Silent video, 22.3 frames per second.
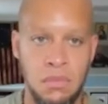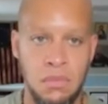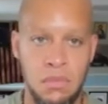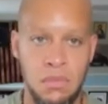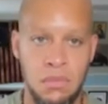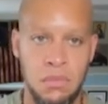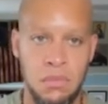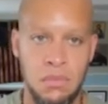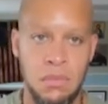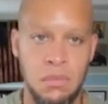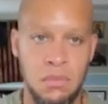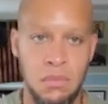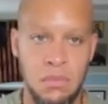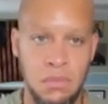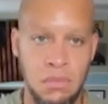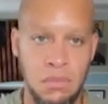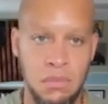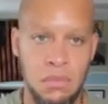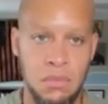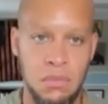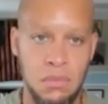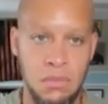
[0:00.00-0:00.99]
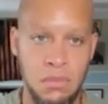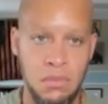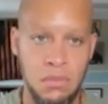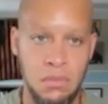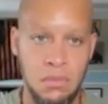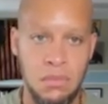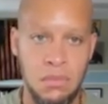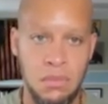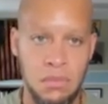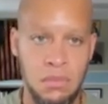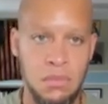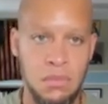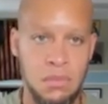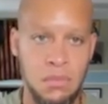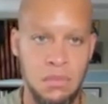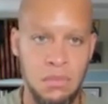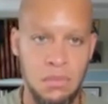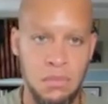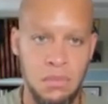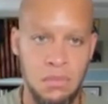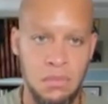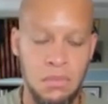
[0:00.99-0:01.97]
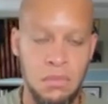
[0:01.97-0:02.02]

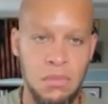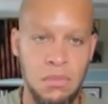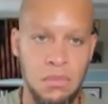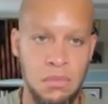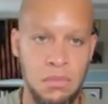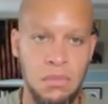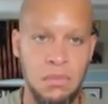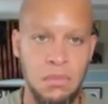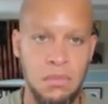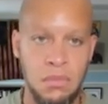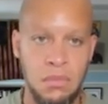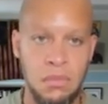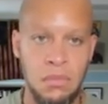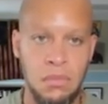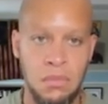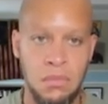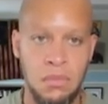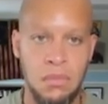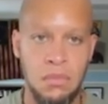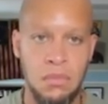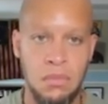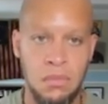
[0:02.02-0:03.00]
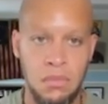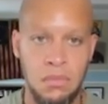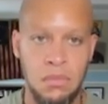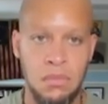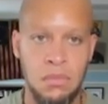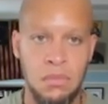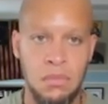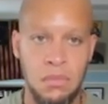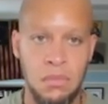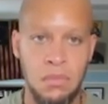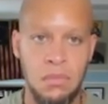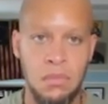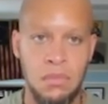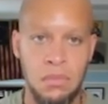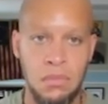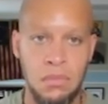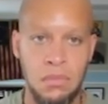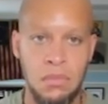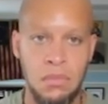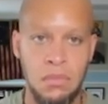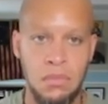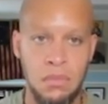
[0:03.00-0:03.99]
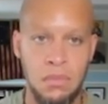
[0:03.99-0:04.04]

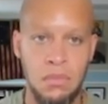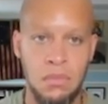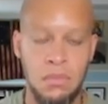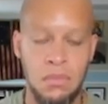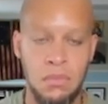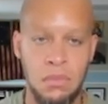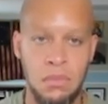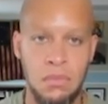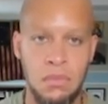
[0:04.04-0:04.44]
(silent)